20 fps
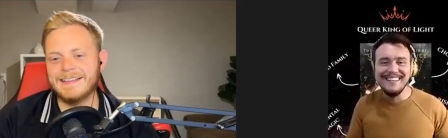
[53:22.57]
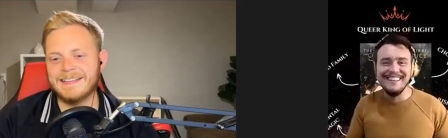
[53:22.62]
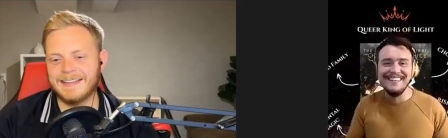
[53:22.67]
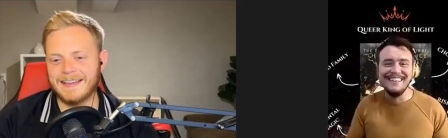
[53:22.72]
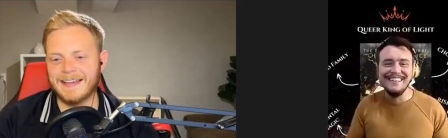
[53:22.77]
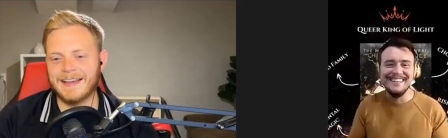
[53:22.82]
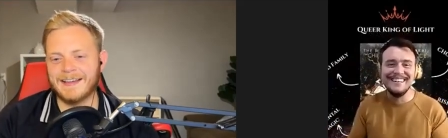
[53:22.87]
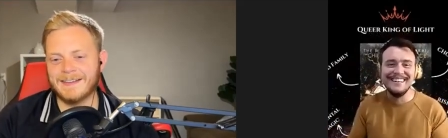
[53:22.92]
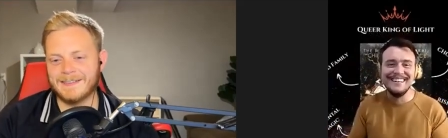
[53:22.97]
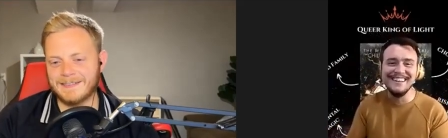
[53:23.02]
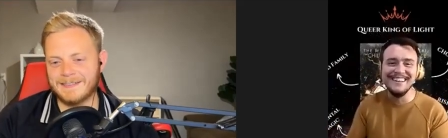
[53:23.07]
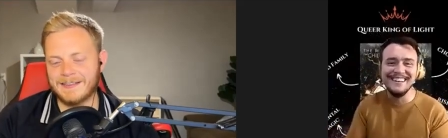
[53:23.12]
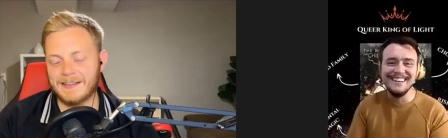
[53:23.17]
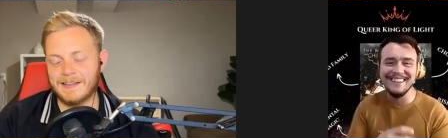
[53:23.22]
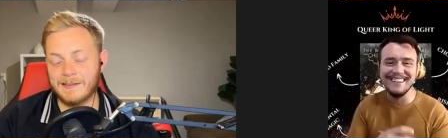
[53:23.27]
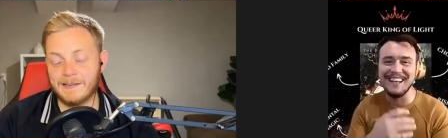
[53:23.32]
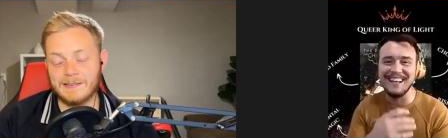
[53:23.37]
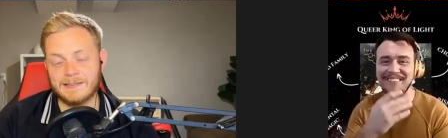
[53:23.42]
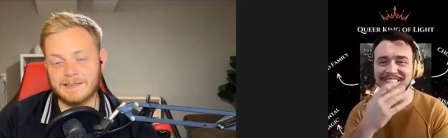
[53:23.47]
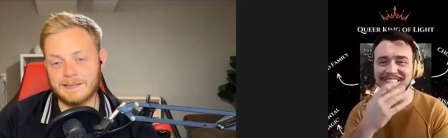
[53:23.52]
Speaker 1: yeah,
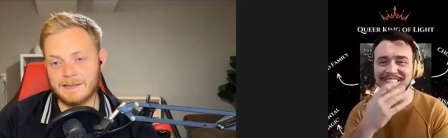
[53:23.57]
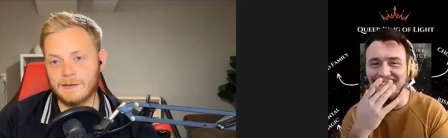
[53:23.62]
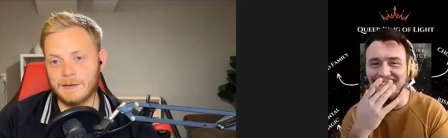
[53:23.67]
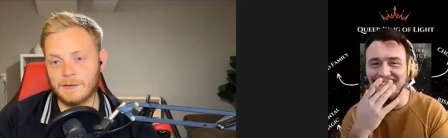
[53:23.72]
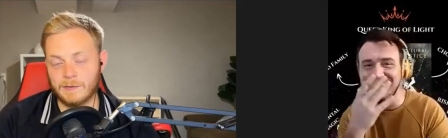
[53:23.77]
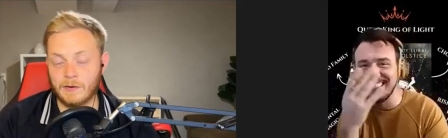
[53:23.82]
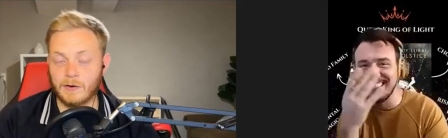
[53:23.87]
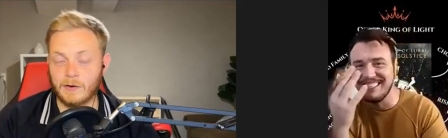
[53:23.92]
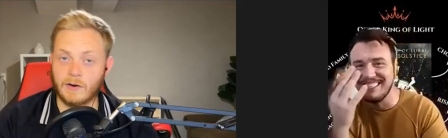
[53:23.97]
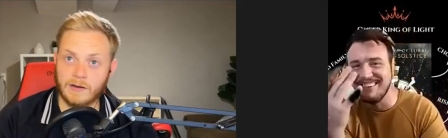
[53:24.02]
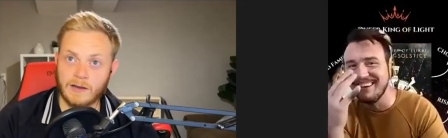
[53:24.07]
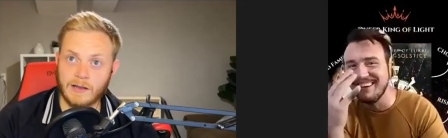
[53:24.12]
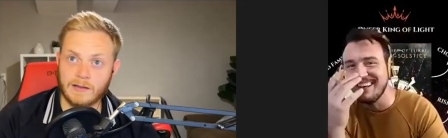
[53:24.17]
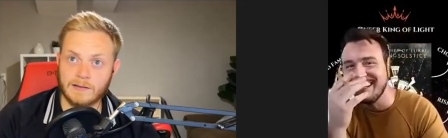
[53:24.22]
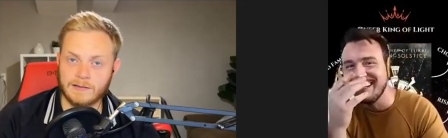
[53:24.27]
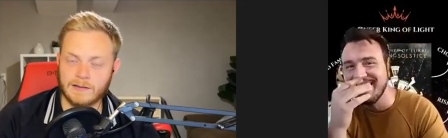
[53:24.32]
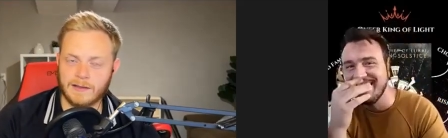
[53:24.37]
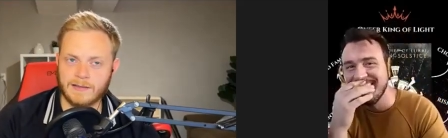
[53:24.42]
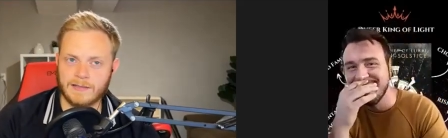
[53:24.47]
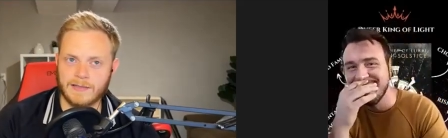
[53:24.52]
that's, there are
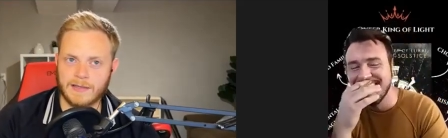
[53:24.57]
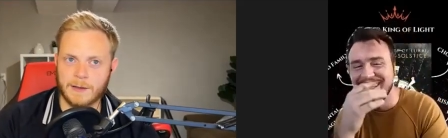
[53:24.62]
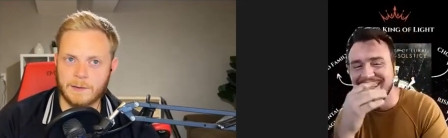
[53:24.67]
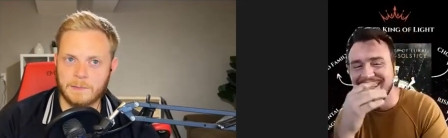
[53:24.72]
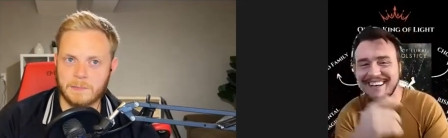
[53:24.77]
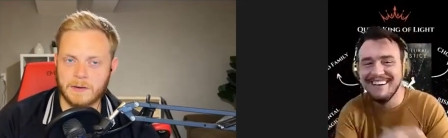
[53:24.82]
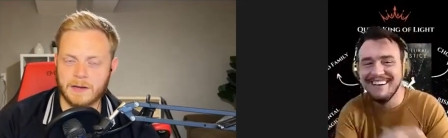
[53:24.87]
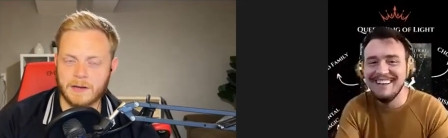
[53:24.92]
days like that.